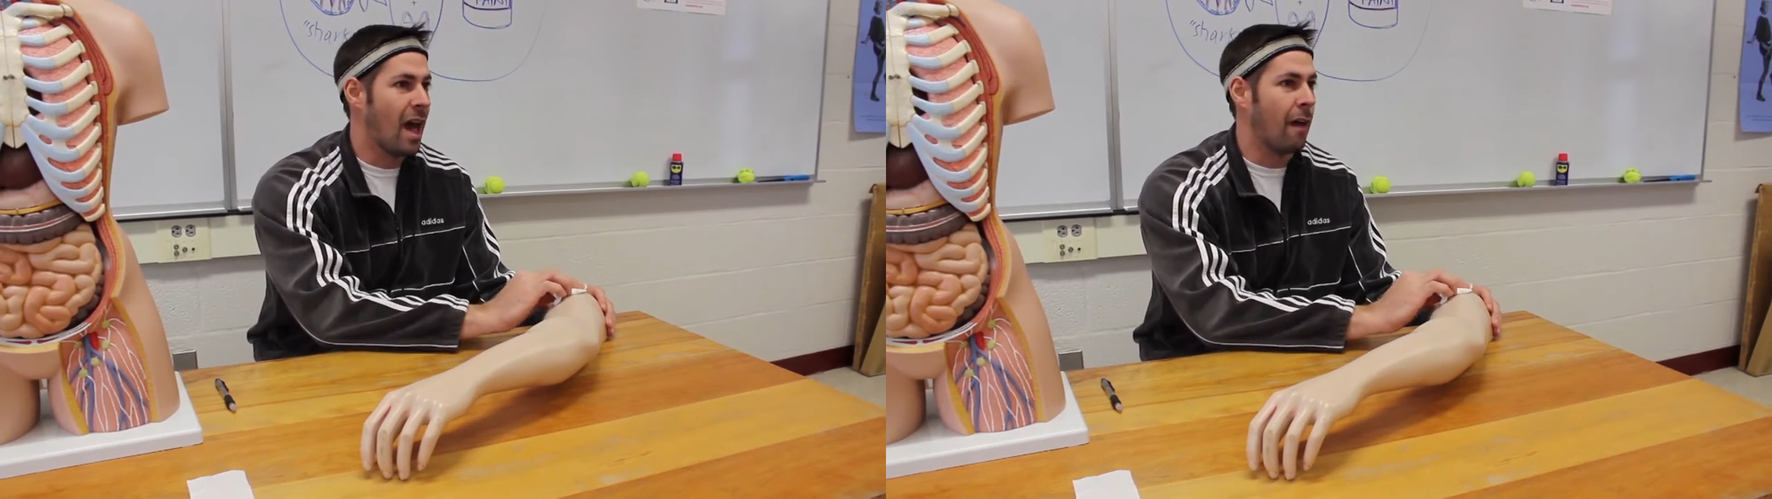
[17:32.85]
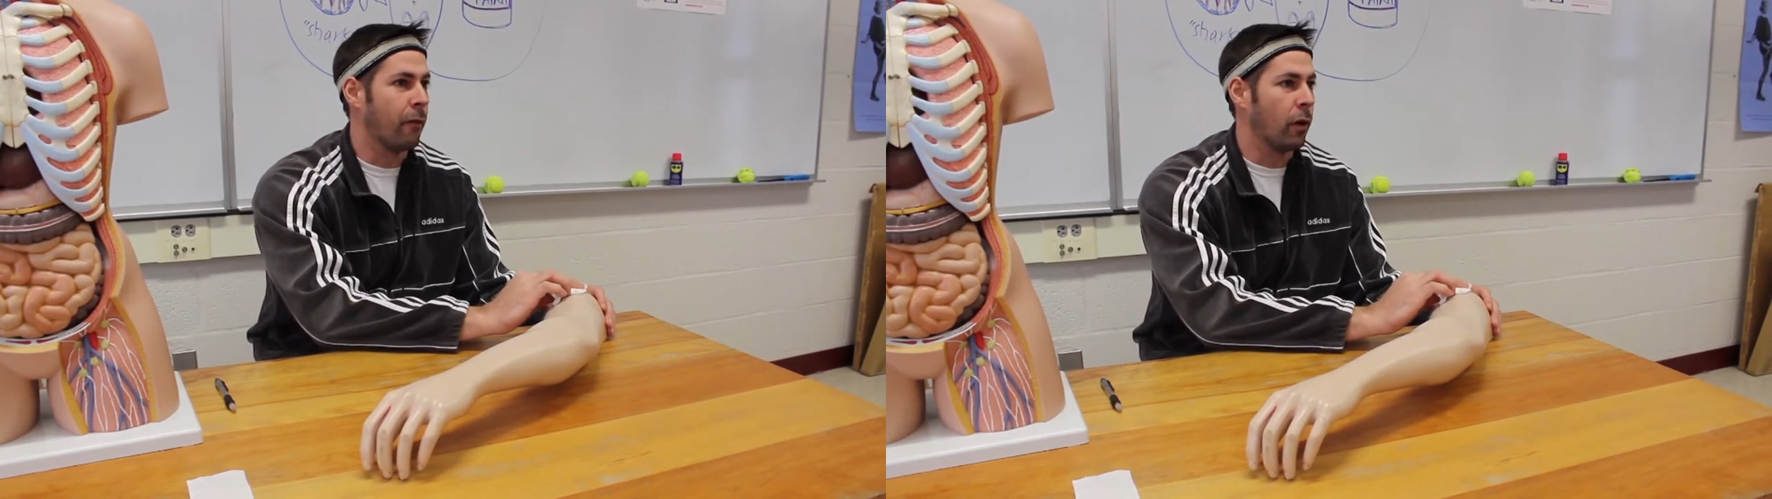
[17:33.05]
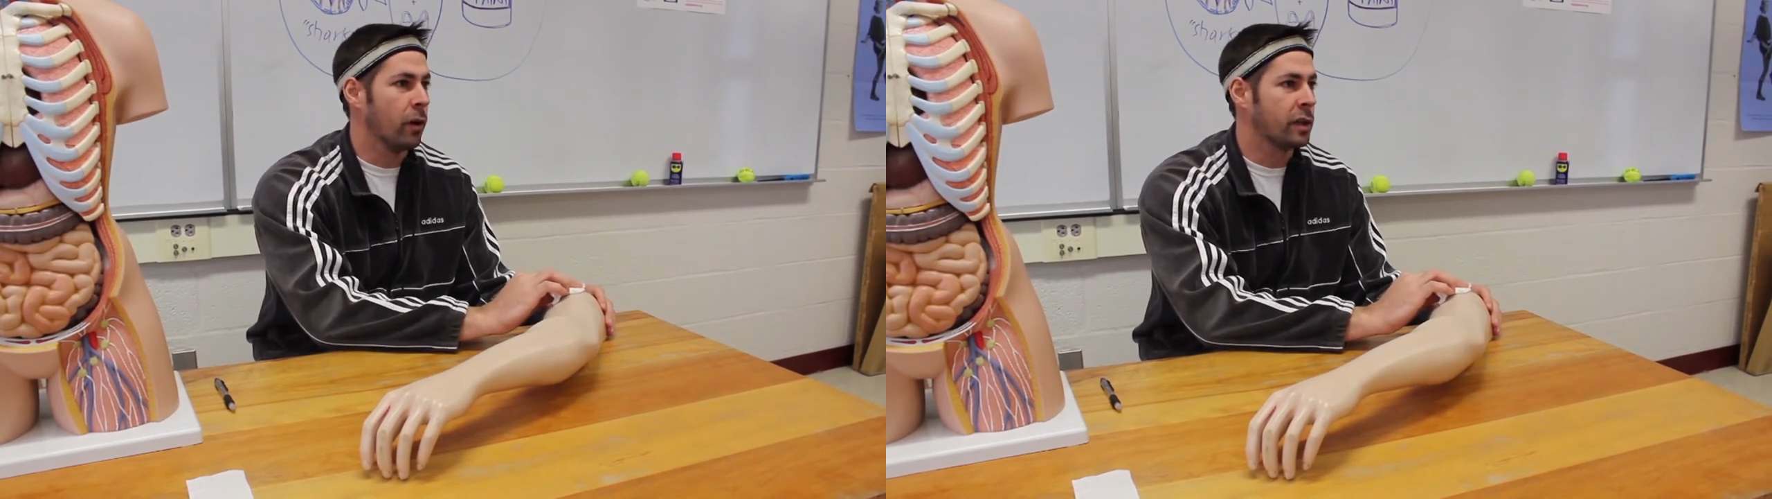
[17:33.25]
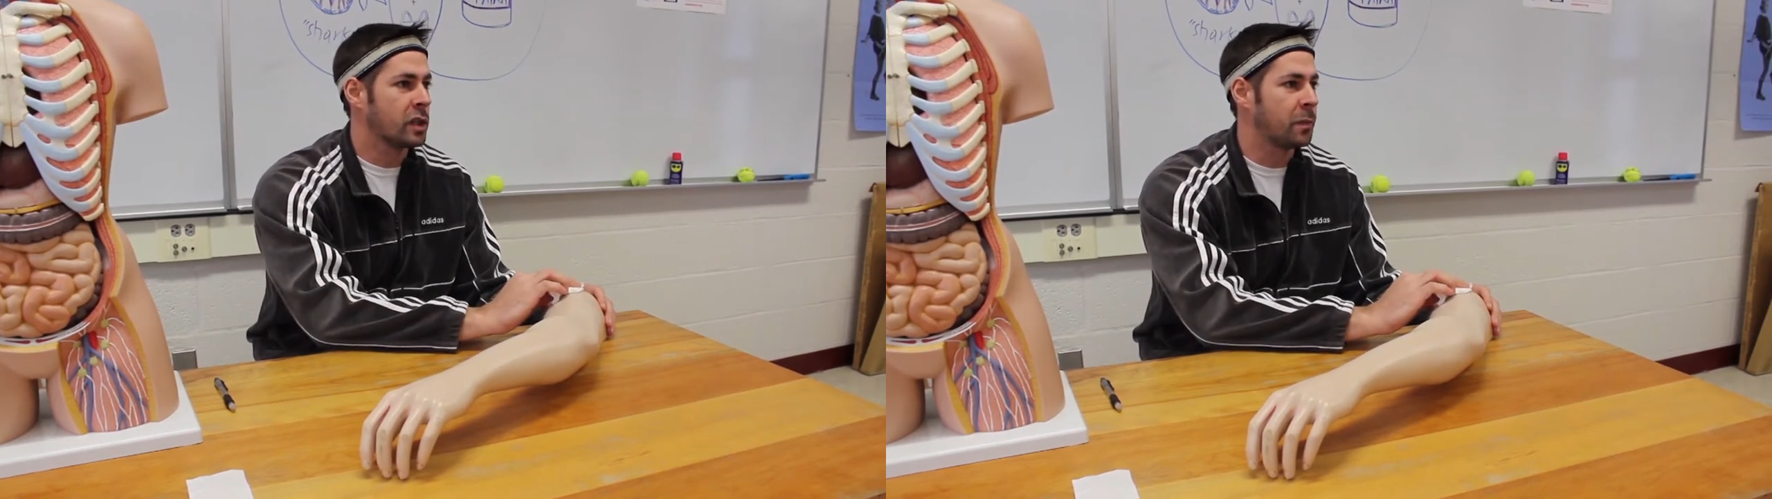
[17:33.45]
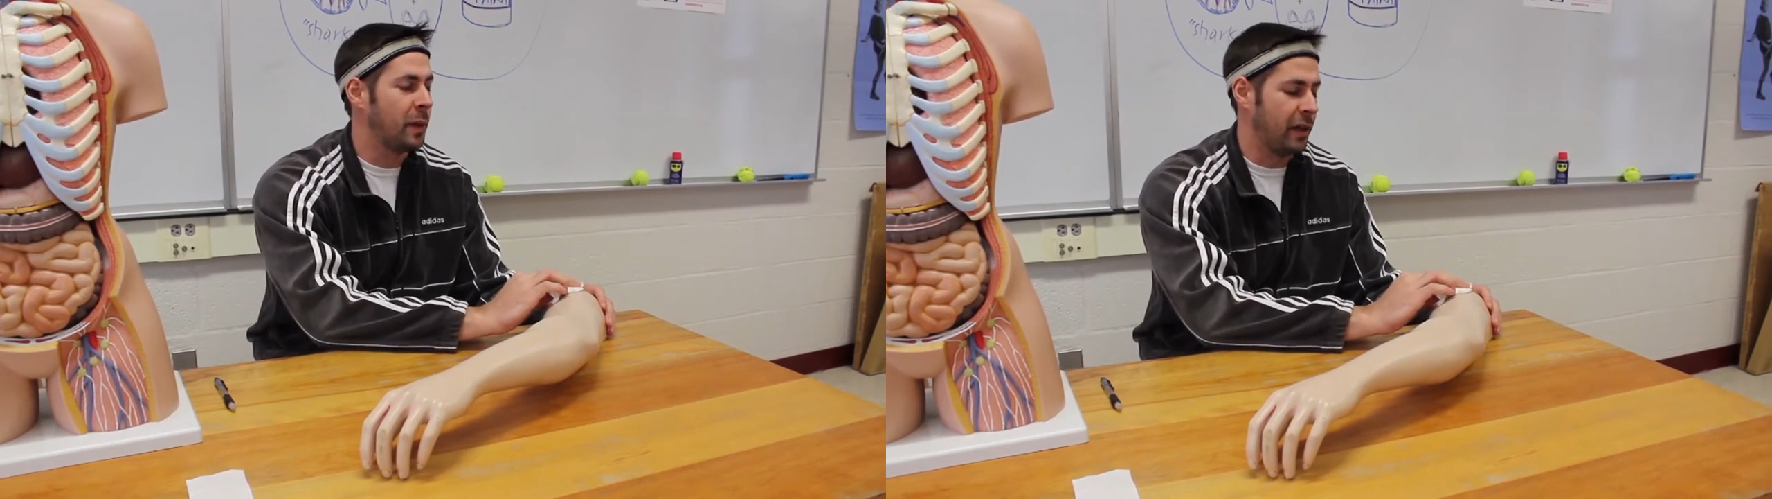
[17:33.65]
ever
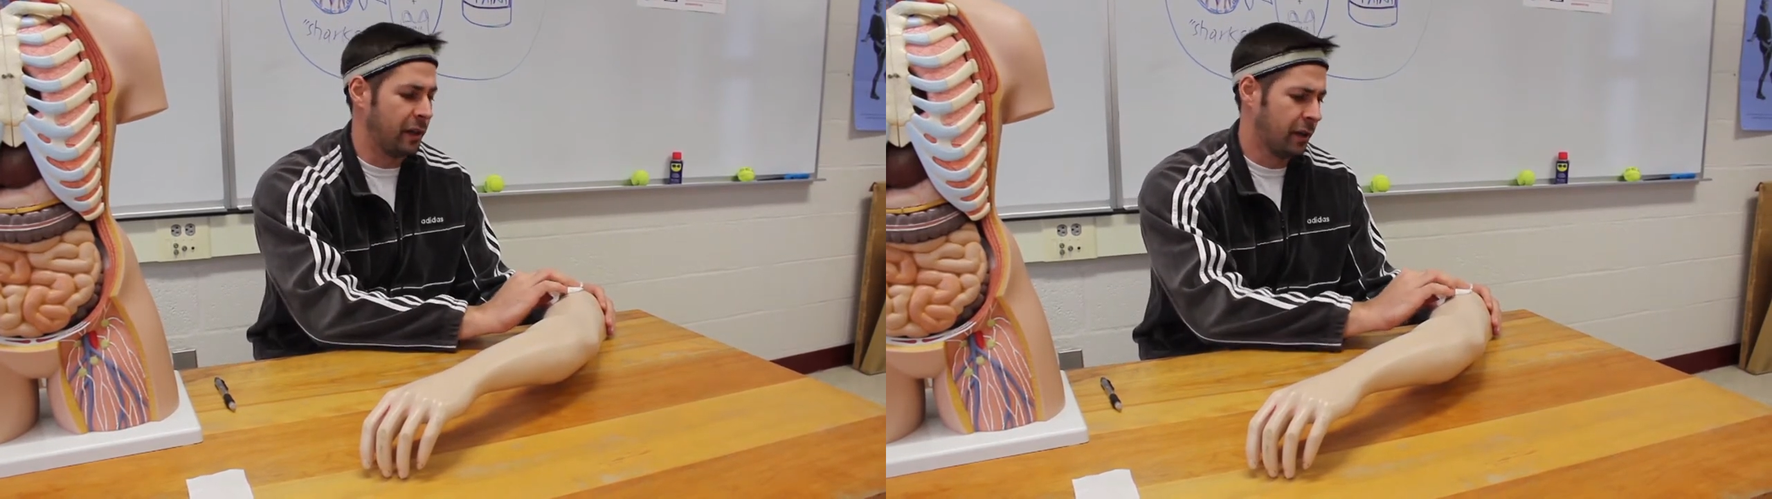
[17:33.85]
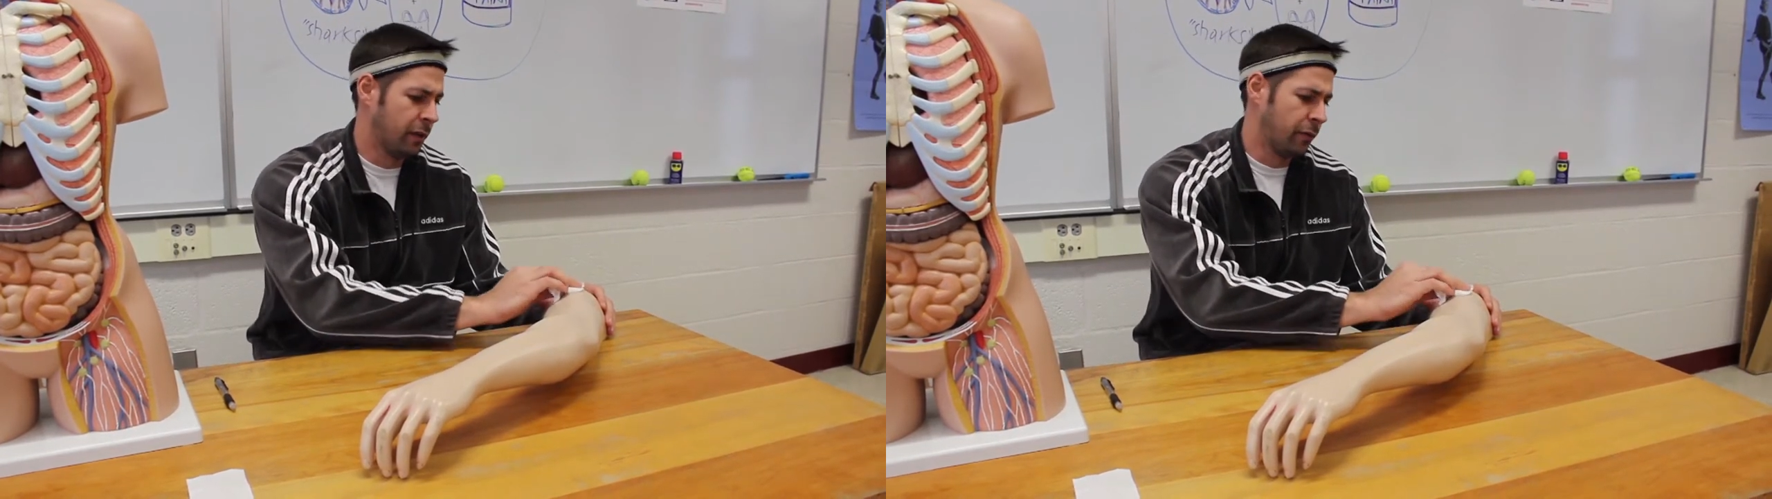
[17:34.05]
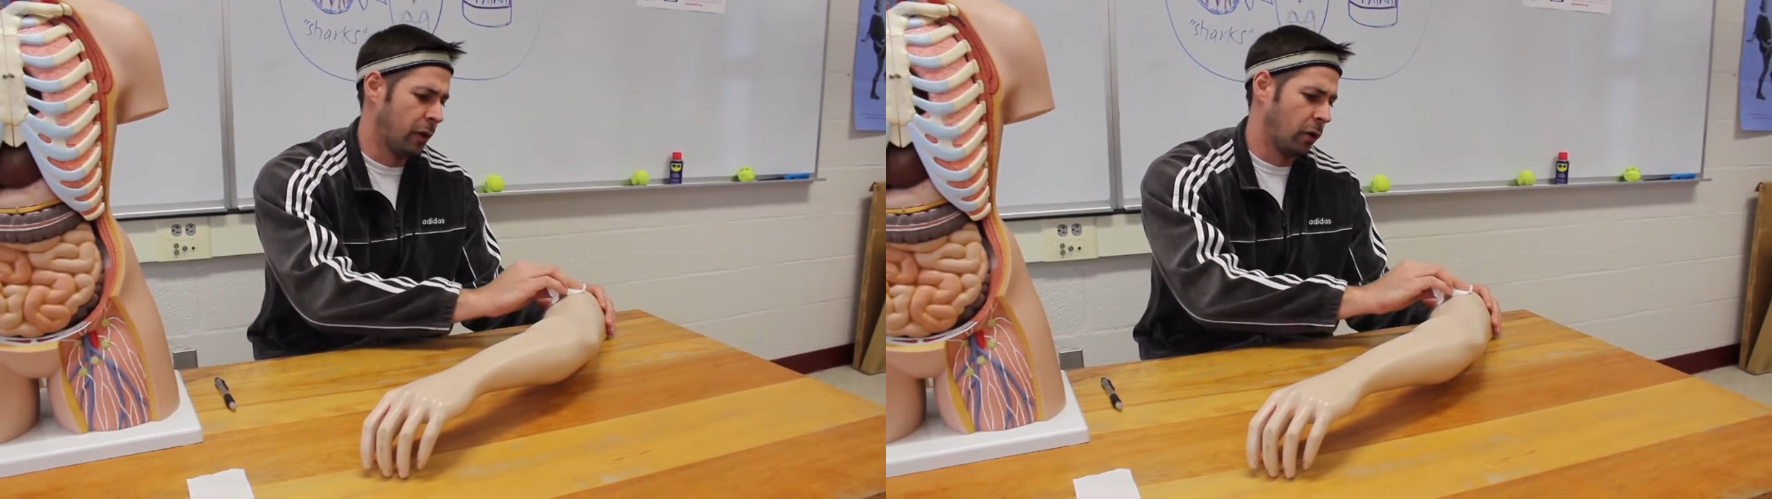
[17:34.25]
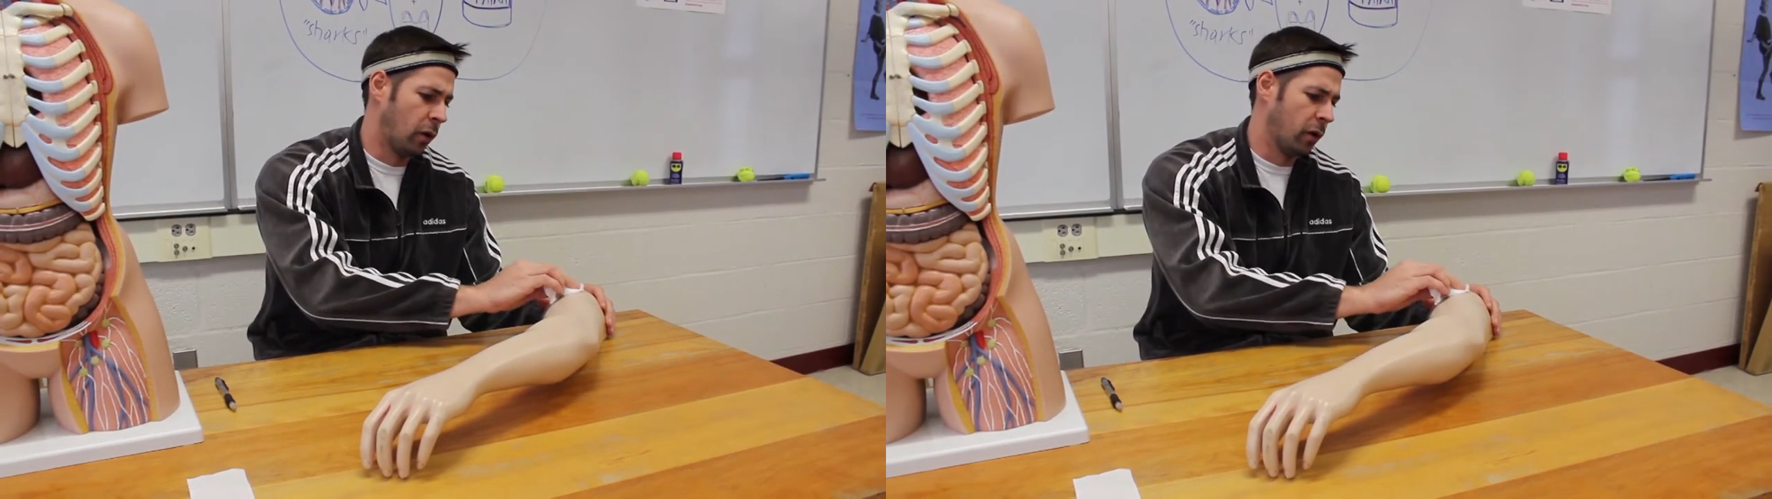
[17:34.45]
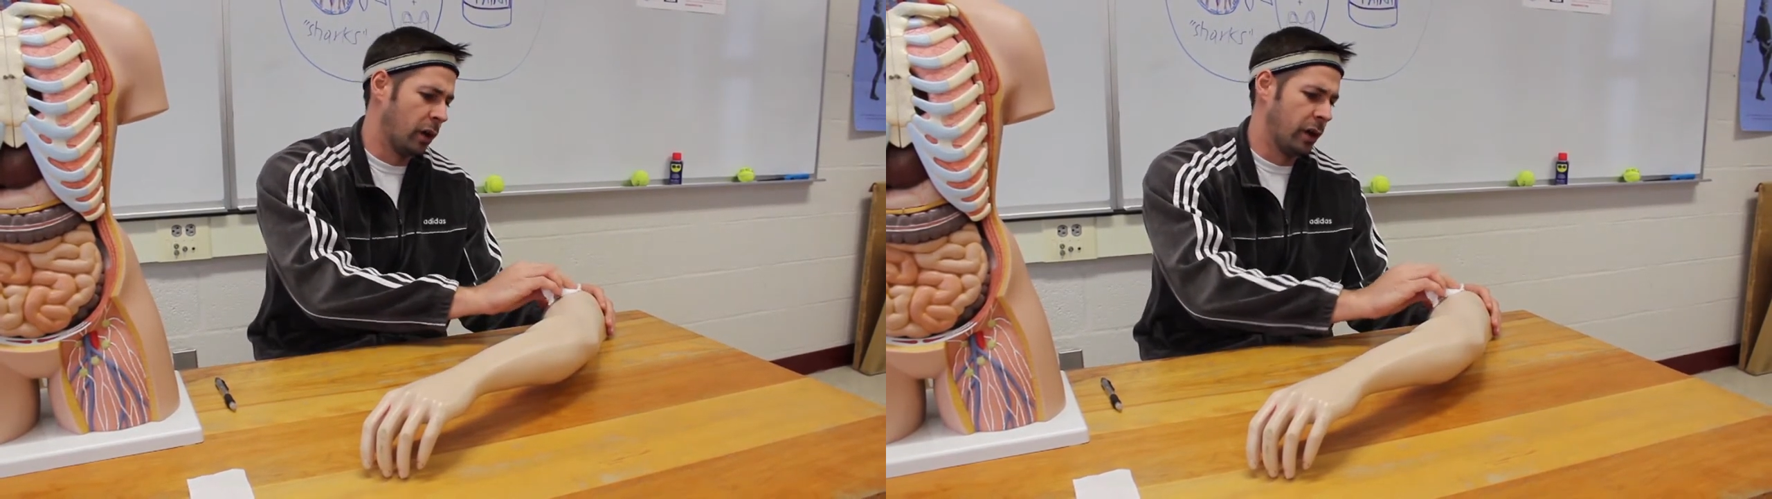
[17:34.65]
speak for your
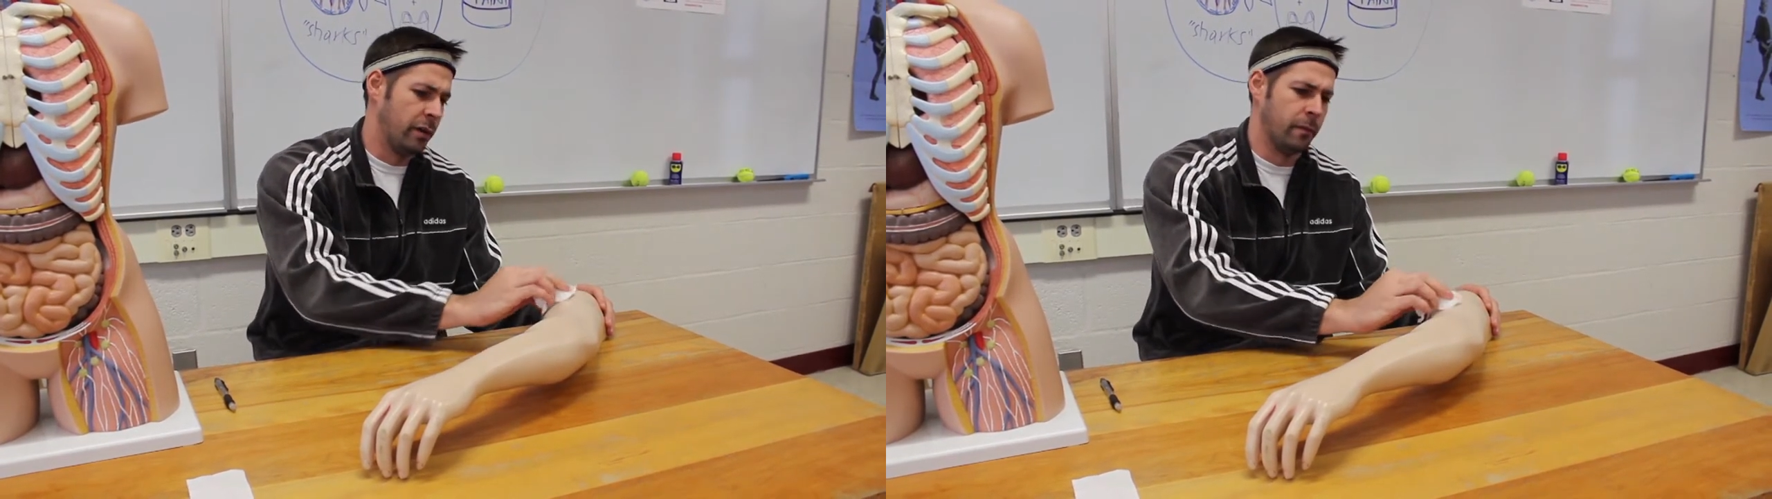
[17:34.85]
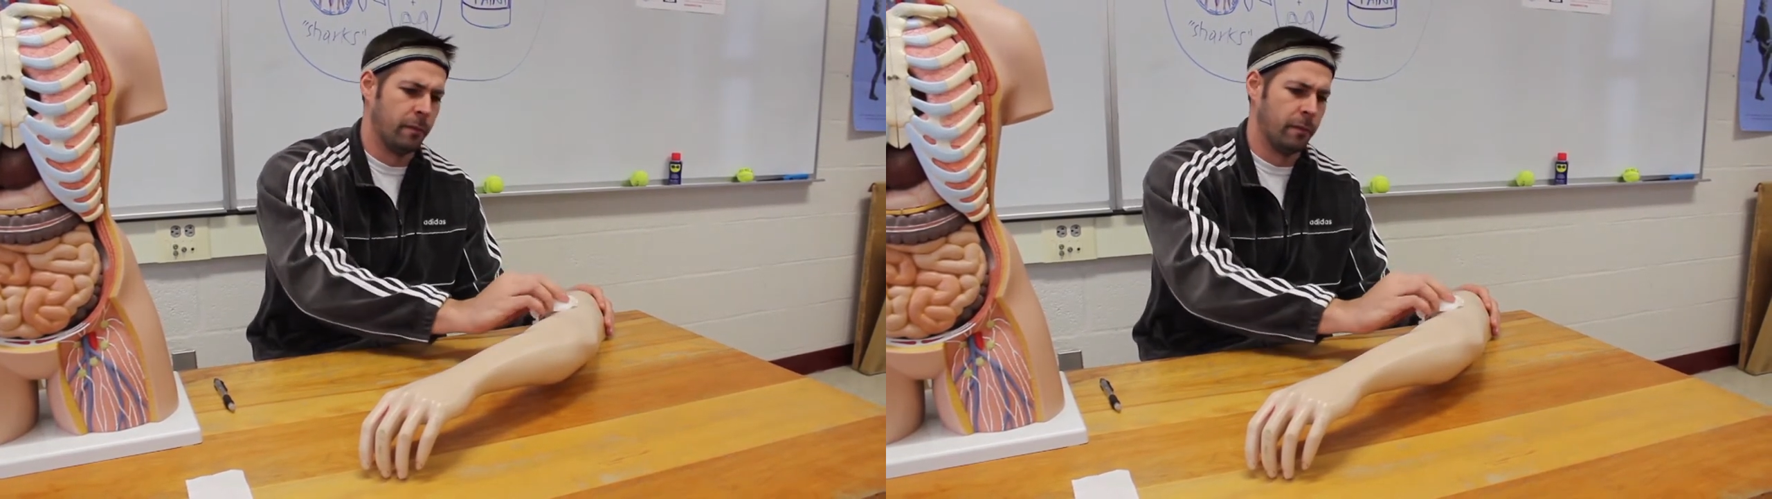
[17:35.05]
own good.